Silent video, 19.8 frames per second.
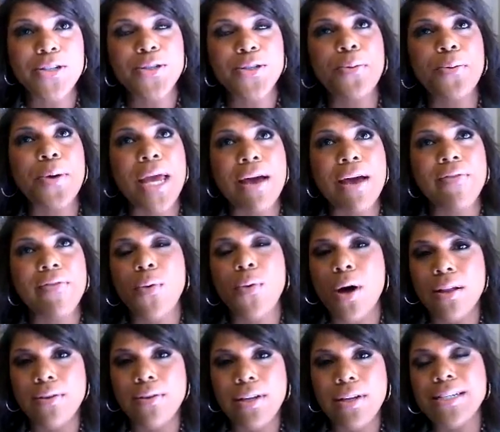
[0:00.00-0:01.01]
So we have
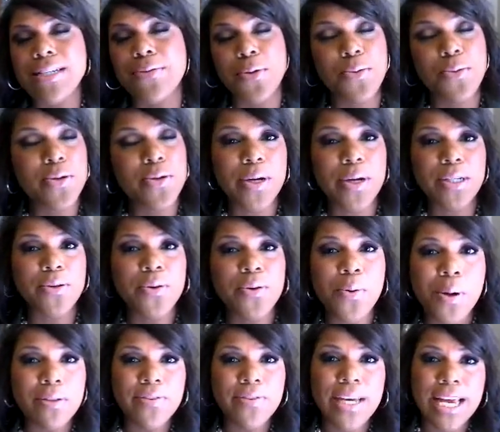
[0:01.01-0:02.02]
a director in
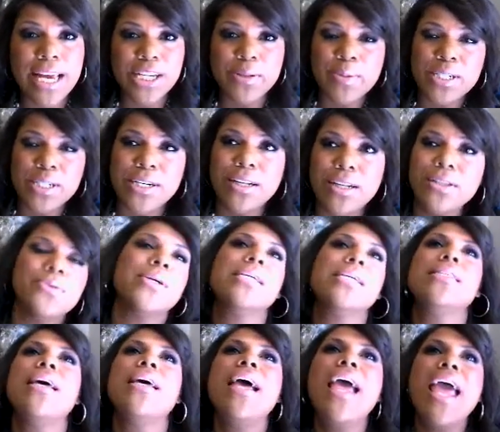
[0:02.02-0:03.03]
qualification, Michelle
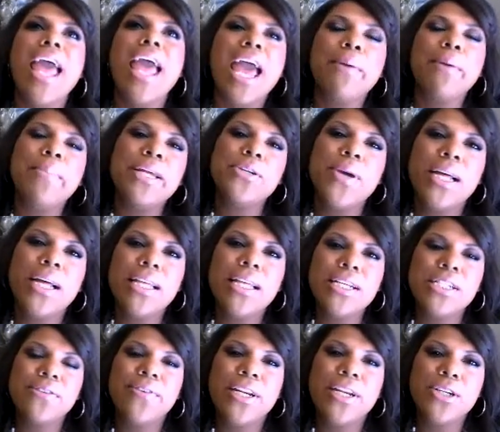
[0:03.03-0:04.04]
Lewis, and Mitra Ellie
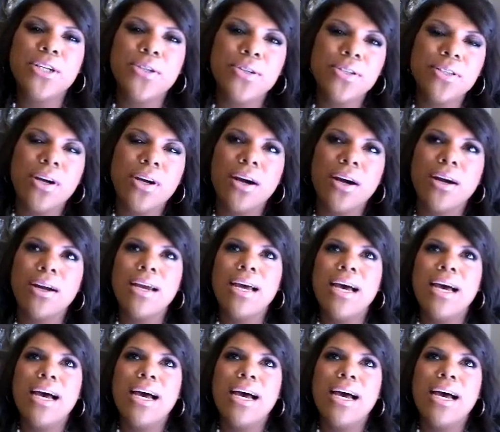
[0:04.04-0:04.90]
just finished her STAR